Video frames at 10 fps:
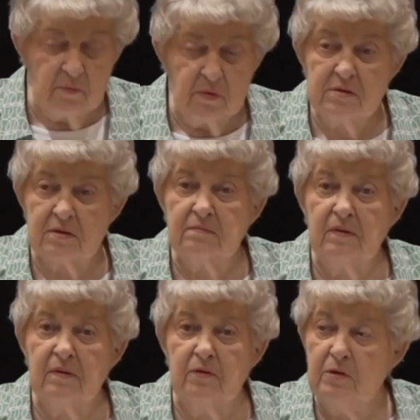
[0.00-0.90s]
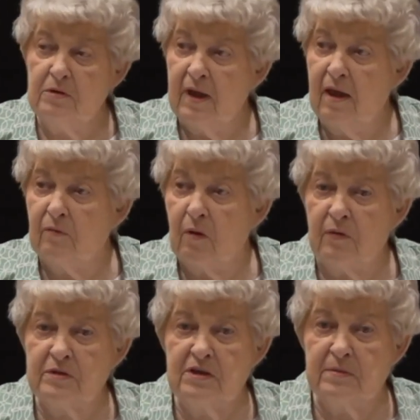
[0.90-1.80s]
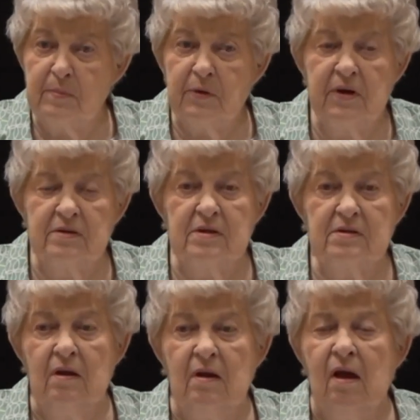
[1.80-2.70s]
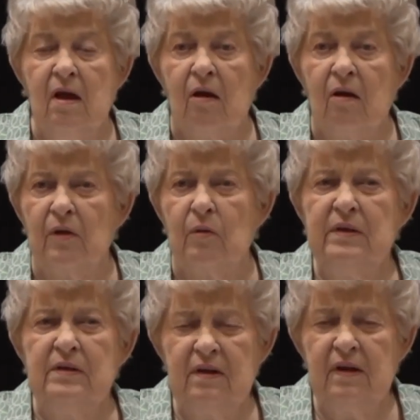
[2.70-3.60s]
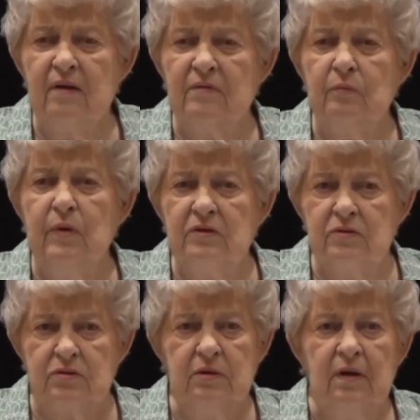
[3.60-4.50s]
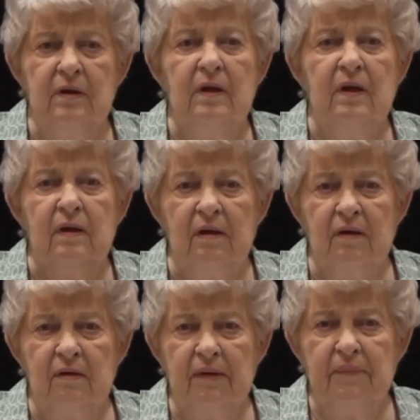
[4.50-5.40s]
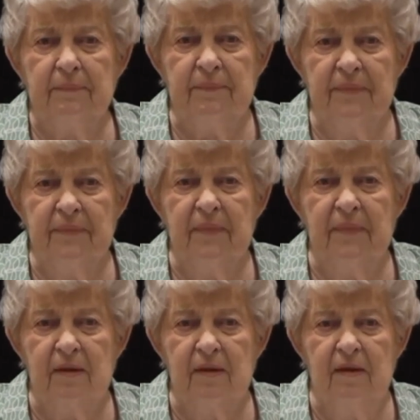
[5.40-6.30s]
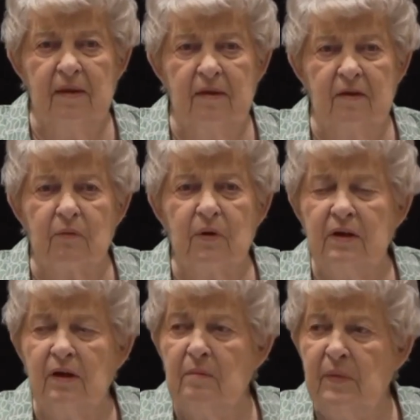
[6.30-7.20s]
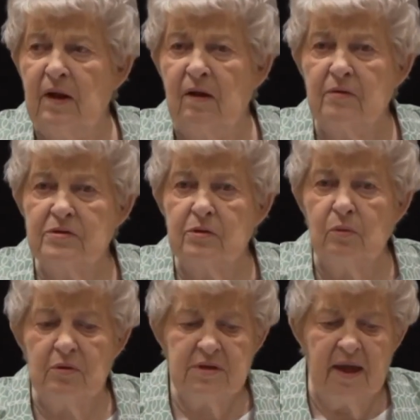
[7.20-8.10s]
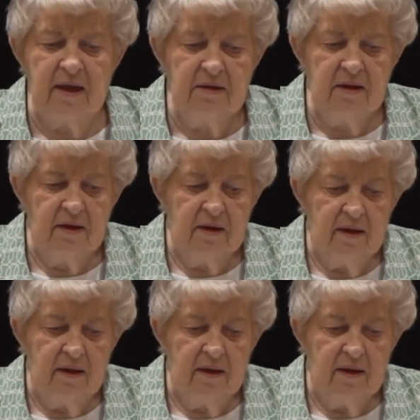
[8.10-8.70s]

It was good to have all those experiences, although we didn't have the rich uh, curriculum that other schools had.